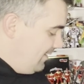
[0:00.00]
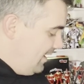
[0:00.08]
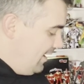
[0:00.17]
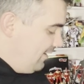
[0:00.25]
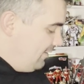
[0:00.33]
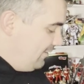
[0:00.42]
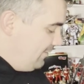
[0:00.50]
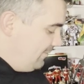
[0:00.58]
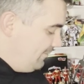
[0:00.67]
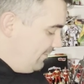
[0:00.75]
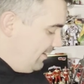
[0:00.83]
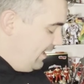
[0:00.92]
I don't know.
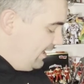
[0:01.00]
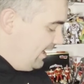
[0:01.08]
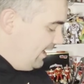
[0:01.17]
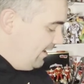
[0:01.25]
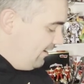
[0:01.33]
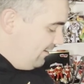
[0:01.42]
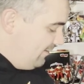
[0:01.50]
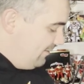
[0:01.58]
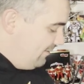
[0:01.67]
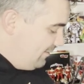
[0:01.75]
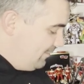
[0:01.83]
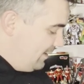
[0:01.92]
I can't.
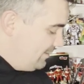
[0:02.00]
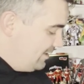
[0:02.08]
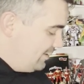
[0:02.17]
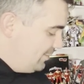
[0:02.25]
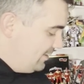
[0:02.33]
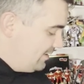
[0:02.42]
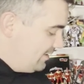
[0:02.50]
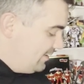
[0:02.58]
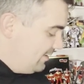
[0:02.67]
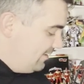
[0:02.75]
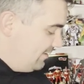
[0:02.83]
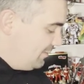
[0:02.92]
Sometimes he speaks
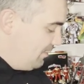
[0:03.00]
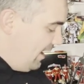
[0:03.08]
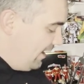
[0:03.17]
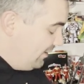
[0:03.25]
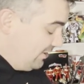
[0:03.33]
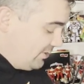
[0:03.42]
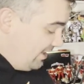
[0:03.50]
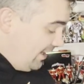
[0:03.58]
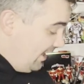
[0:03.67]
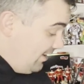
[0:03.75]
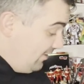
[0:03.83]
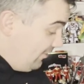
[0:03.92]
Spanglish and I
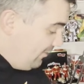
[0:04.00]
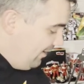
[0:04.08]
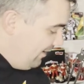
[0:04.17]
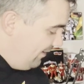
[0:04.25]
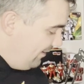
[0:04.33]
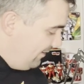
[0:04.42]
can't understand it.